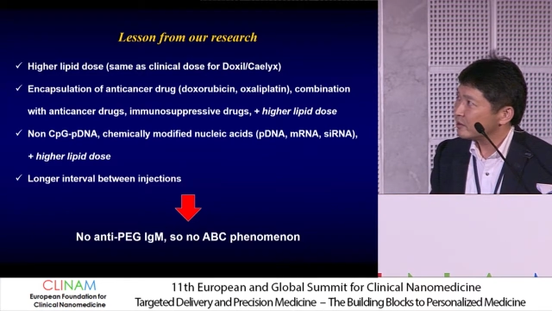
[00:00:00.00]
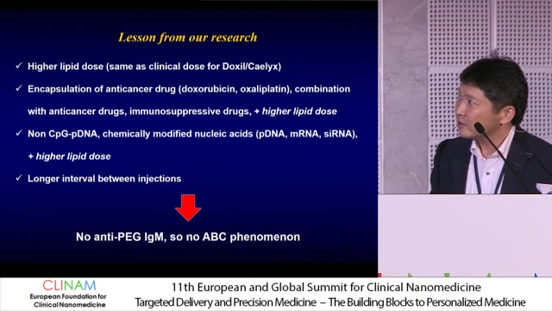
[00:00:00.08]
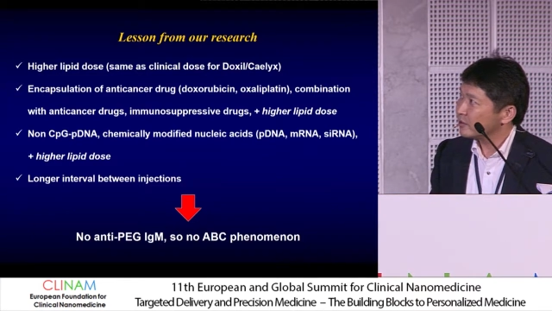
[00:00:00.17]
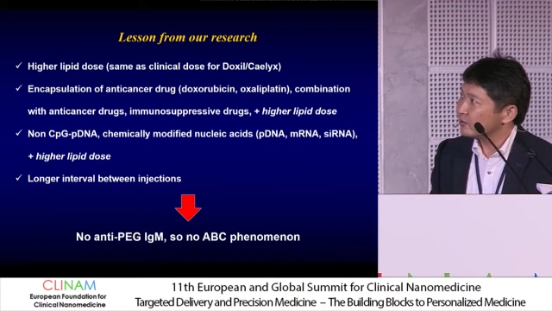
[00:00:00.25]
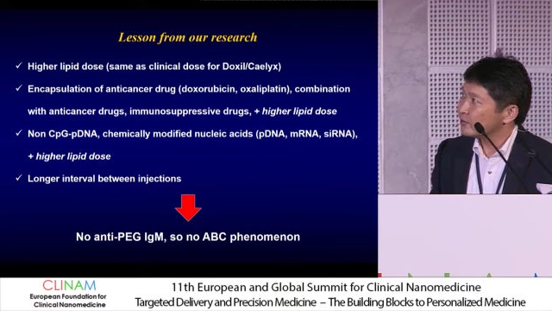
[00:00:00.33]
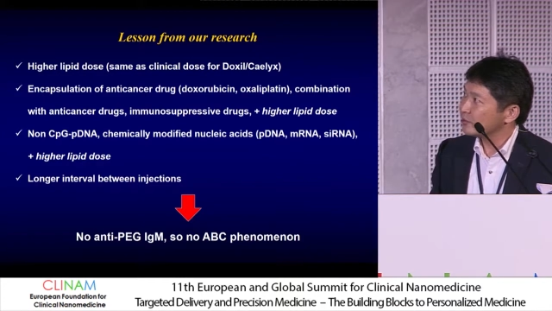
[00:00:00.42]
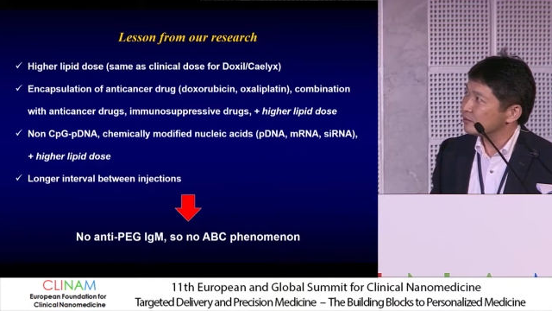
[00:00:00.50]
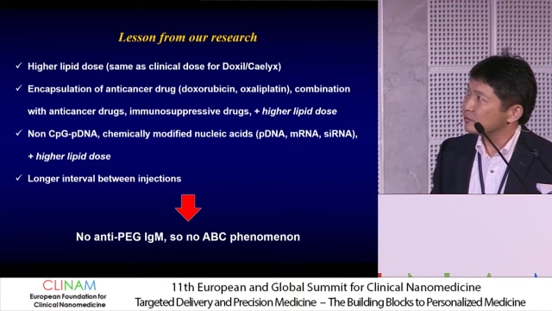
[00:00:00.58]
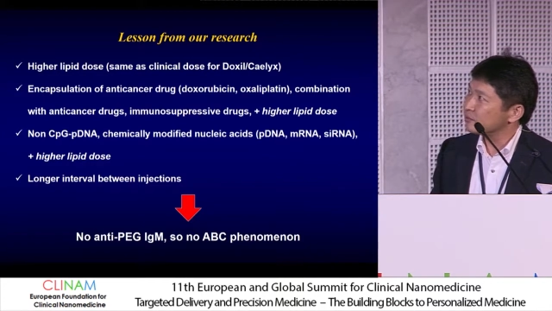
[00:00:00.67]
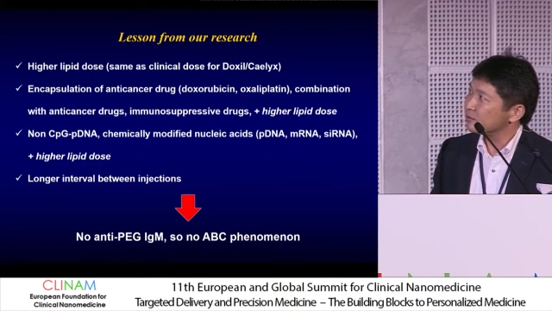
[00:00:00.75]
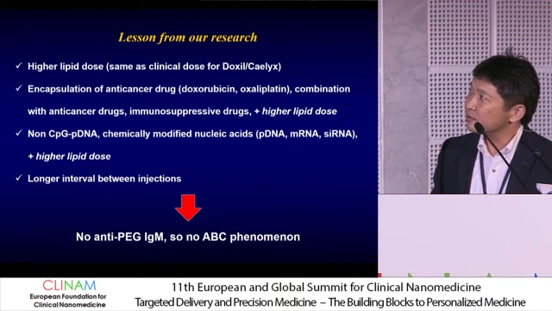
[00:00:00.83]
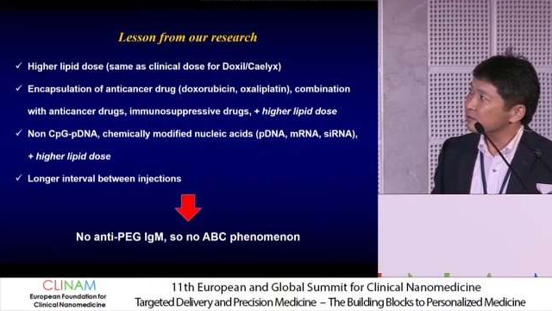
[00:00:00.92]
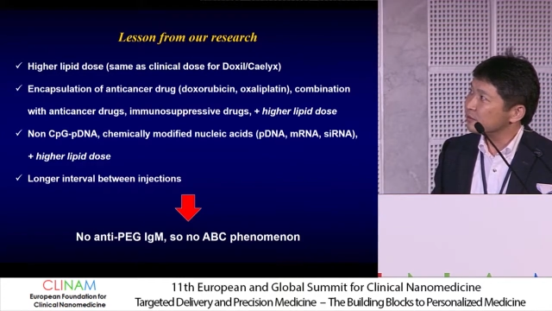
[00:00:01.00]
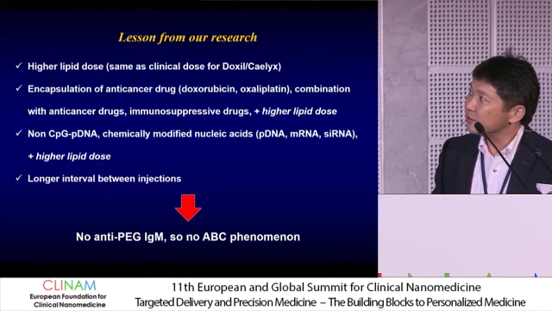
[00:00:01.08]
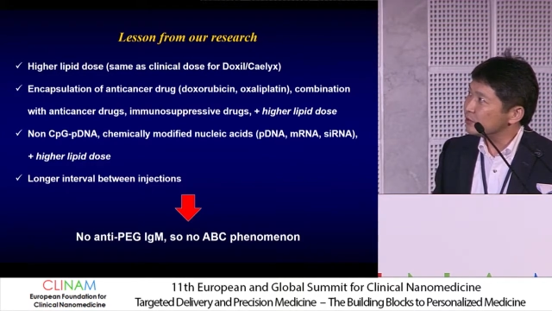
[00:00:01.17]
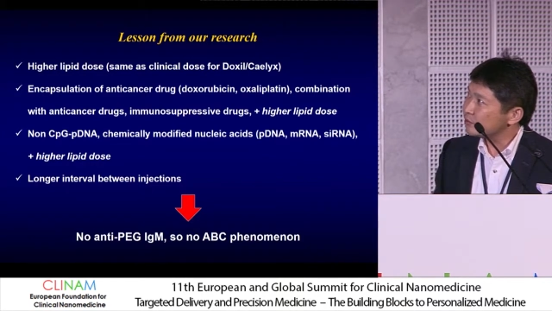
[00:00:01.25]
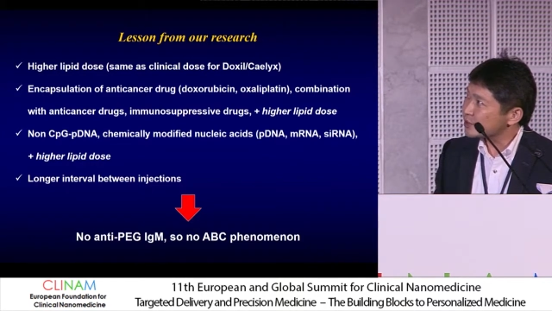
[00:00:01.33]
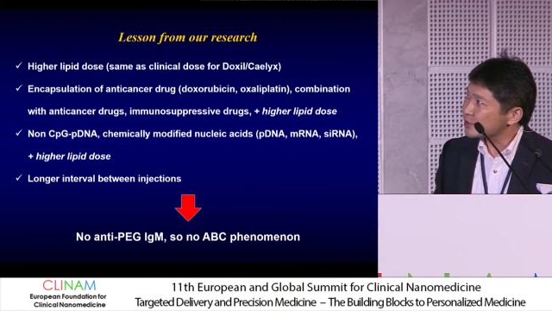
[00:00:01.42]
if you
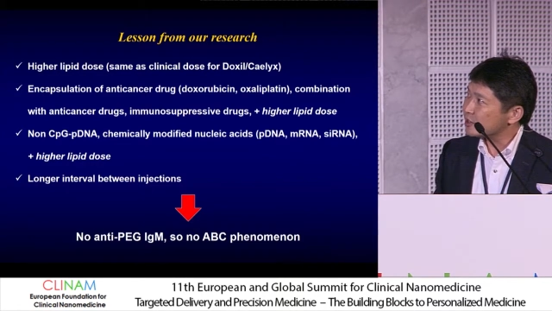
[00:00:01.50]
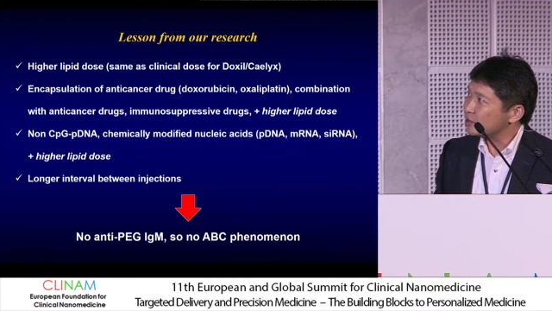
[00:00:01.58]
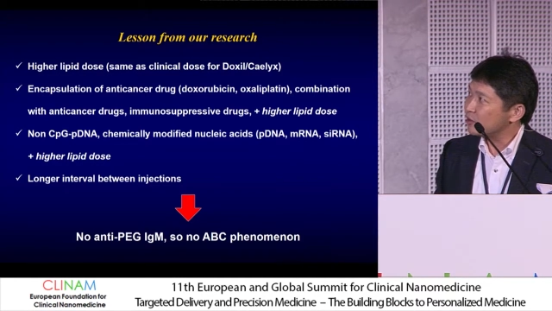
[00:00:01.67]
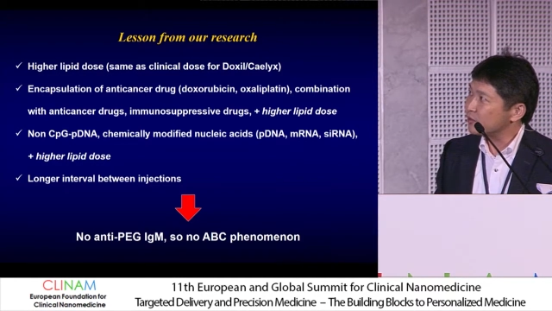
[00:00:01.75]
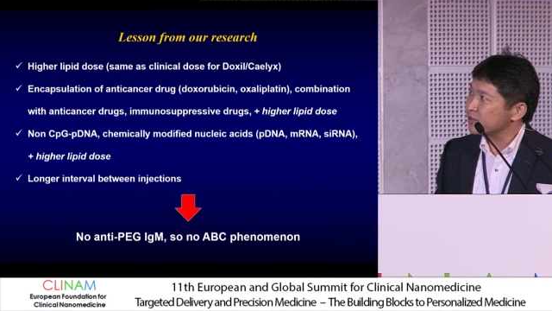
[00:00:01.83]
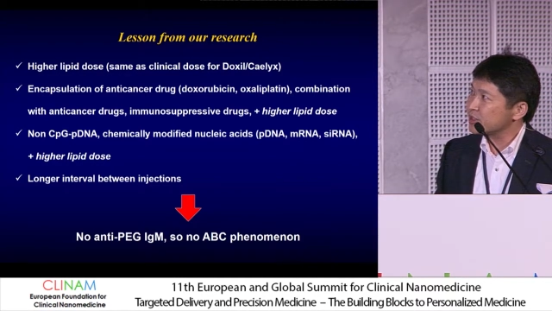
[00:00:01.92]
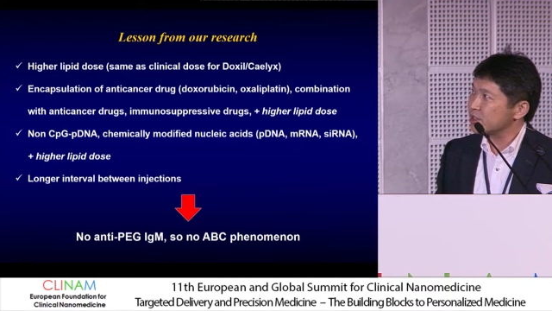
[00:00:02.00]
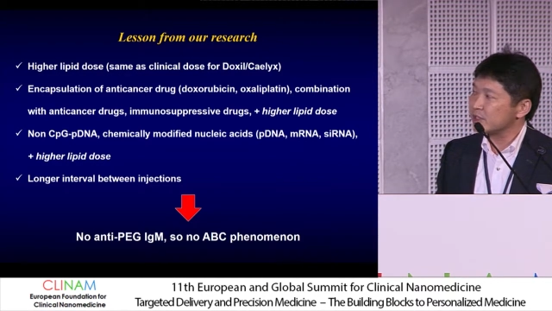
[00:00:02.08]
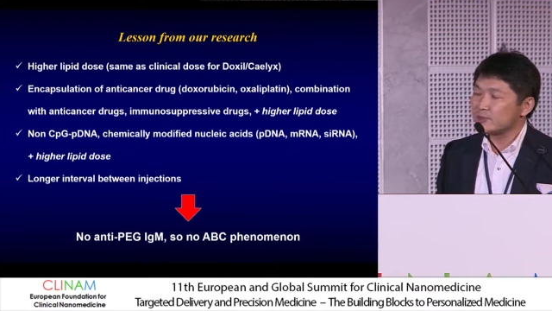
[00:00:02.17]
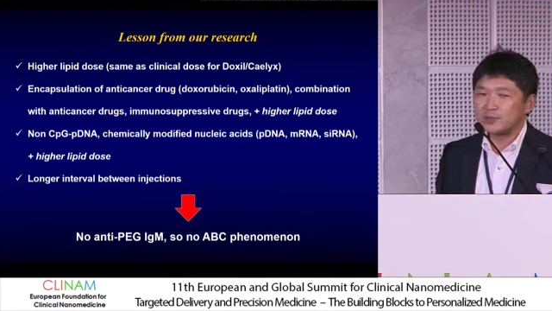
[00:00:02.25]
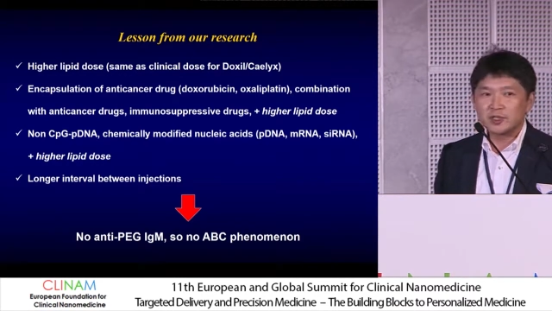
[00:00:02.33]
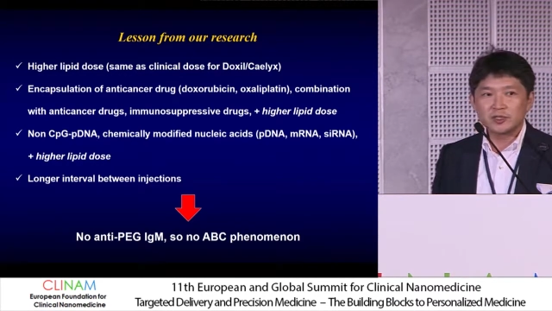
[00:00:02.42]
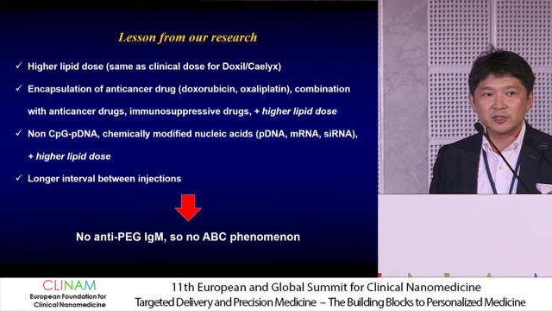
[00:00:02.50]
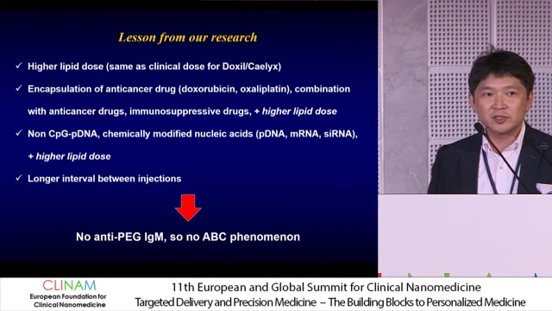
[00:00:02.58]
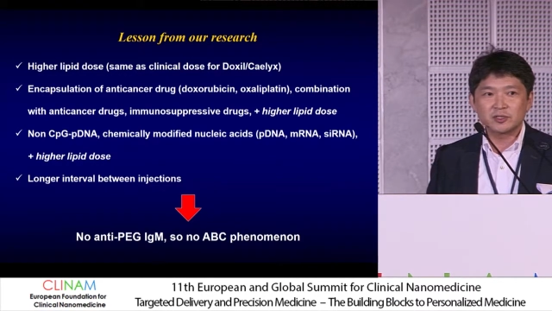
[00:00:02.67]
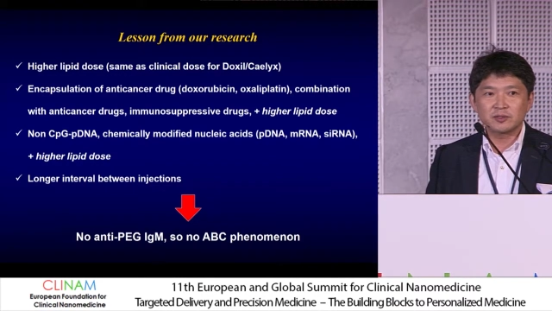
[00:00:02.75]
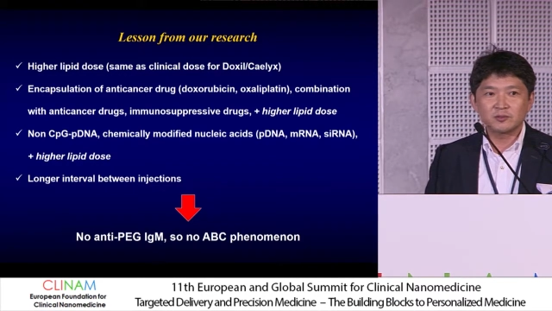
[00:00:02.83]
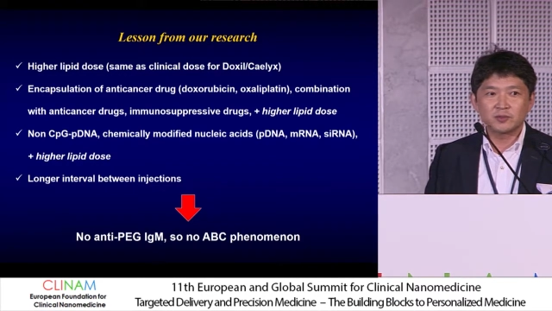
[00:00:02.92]
use the
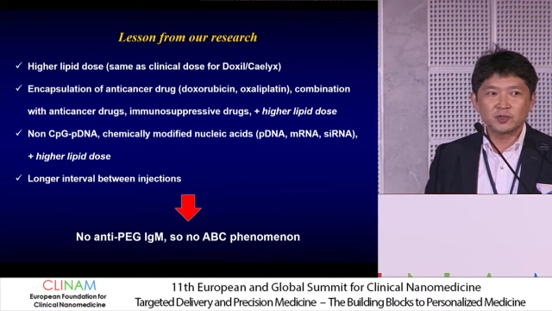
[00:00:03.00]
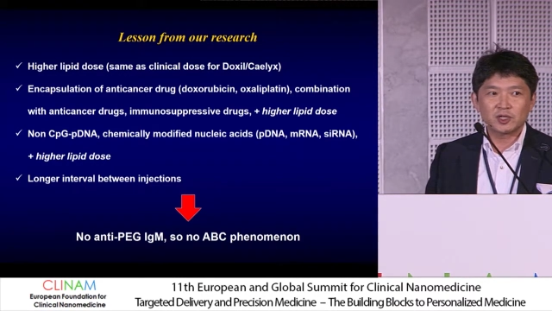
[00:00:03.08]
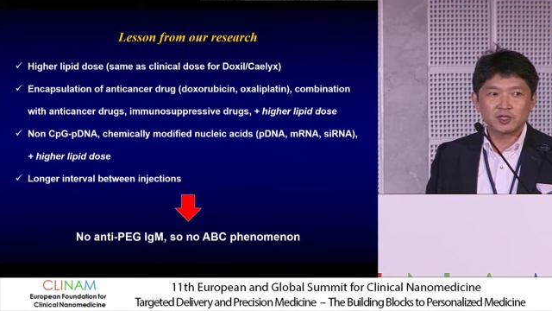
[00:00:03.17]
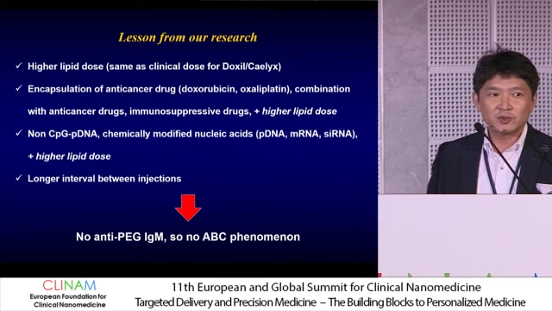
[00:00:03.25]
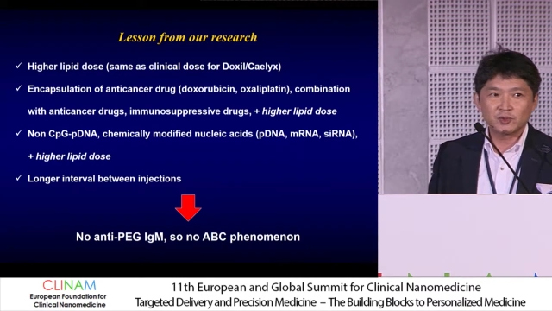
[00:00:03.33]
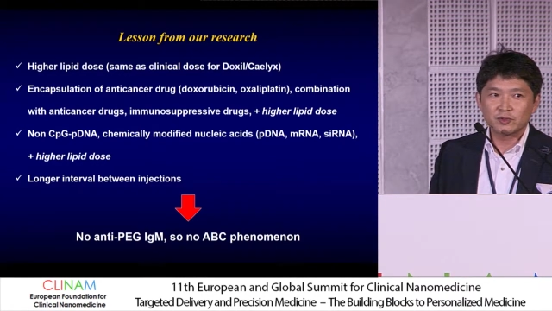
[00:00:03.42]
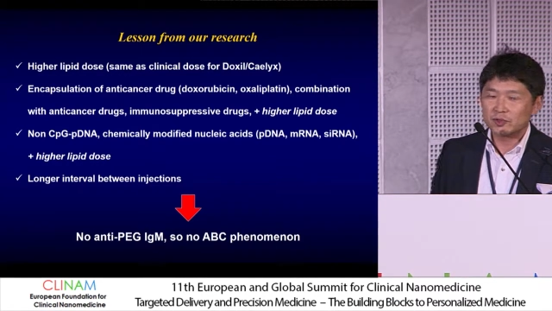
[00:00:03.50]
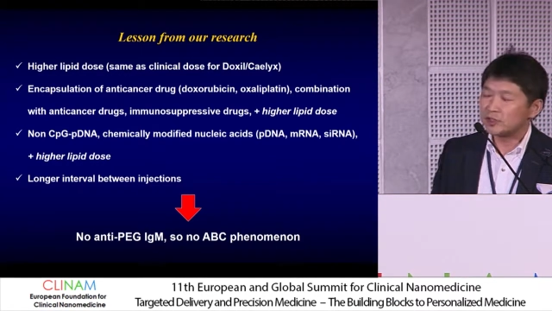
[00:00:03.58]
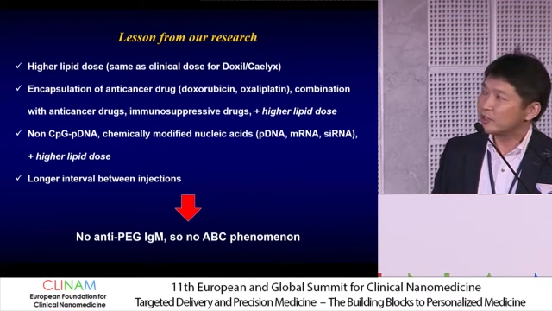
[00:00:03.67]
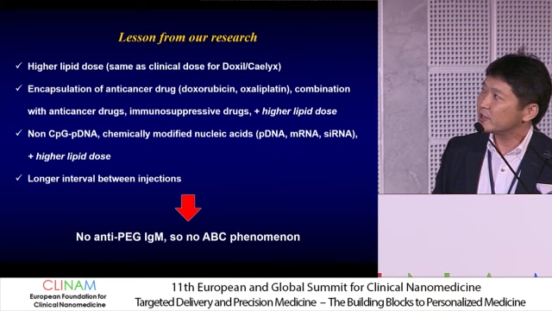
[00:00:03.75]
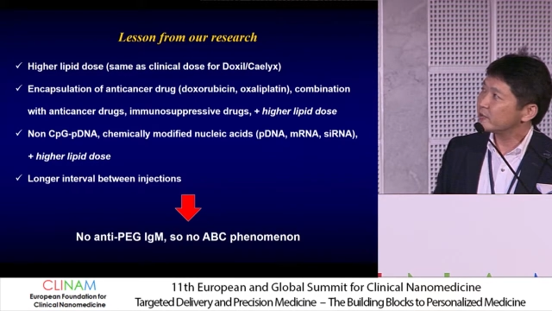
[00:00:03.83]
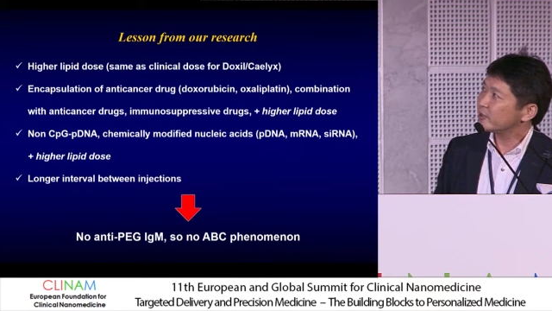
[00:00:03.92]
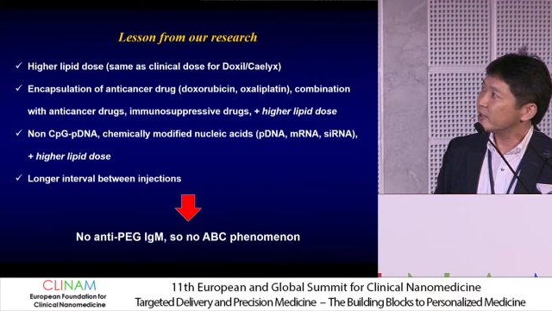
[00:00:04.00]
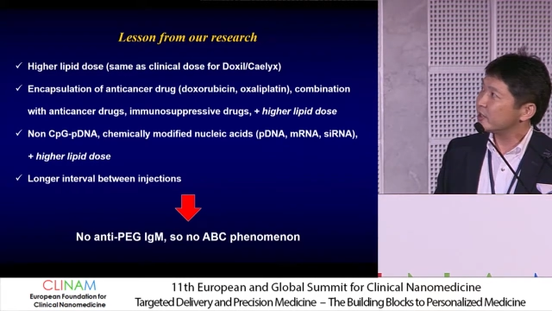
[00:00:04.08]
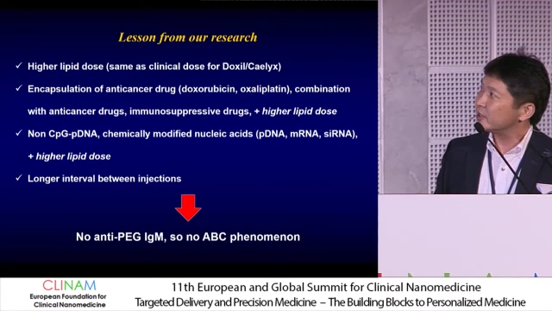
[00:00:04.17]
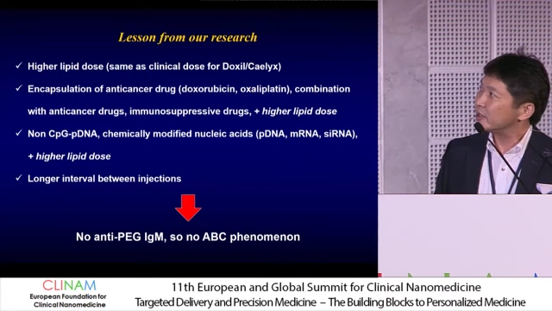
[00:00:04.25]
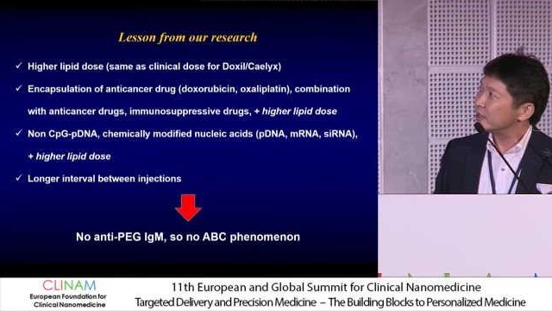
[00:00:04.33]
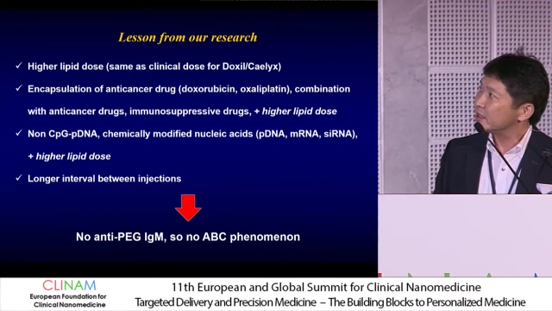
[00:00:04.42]
non-CpG plasmid
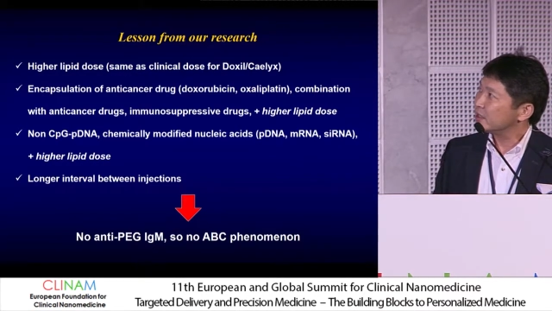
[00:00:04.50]
DNA